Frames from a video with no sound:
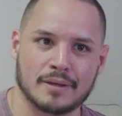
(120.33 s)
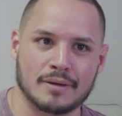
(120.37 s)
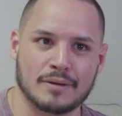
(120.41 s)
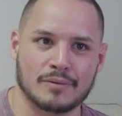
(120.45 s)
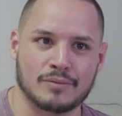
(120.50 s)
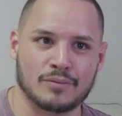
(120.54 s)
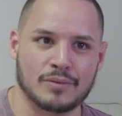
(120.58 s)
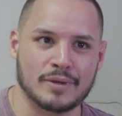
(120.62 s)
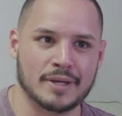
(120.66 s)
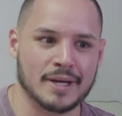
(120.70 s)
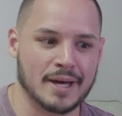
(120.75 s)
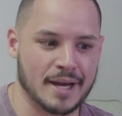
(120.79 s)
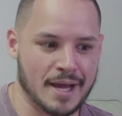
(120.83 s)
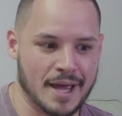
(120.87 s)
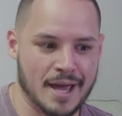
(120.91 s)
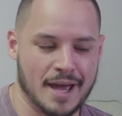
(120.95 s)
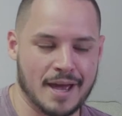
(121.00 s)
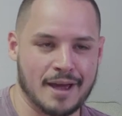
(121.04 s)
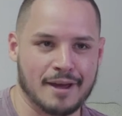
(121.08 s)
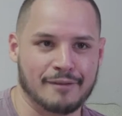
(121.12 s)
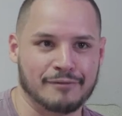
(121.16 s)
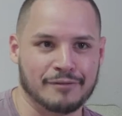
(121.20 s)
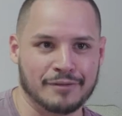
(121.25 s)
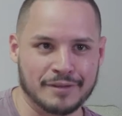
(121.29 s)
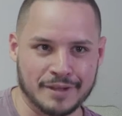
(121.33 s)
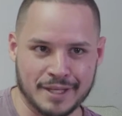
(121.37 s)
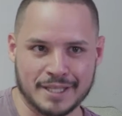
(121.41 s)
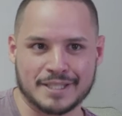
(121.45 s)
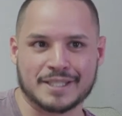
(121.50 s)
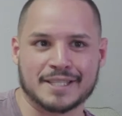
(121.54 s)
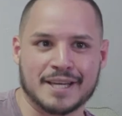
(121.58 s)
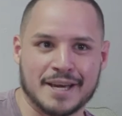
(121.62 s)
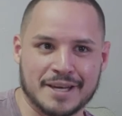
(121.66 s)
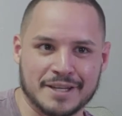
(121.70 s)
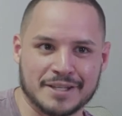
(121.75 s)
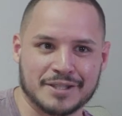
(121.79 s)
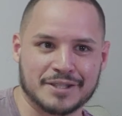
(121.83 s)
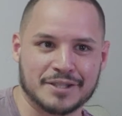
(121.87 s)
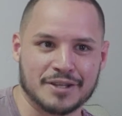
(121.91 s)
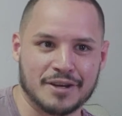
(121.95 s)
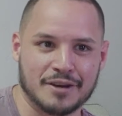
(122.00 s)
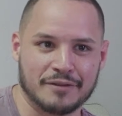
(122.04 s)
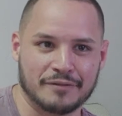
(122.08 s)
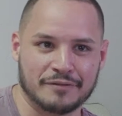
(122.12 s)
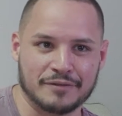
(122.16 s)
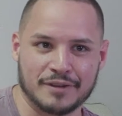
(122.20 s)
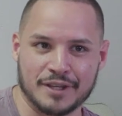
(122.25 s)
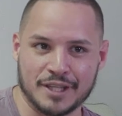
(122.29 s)
yo, we gotta have this kind of
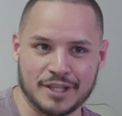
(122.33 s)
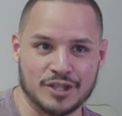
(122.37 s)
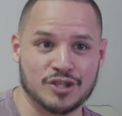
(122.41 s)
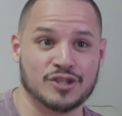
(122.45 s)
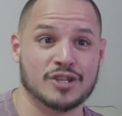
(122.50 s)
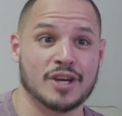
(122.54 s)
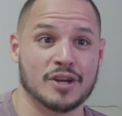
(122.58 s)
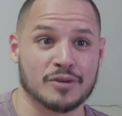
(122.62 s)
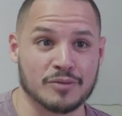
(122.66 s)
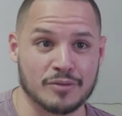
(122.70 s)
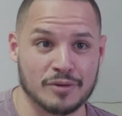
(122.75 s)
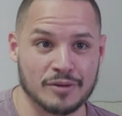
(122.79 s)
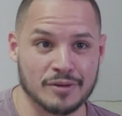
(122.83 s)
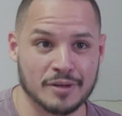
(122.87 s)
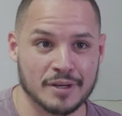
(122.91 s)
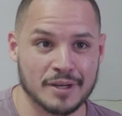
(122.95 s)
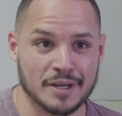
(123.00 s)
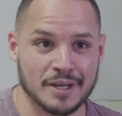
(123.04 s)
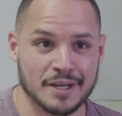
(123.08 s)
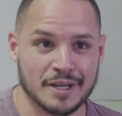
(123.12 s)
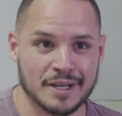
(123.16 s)
stuff in general.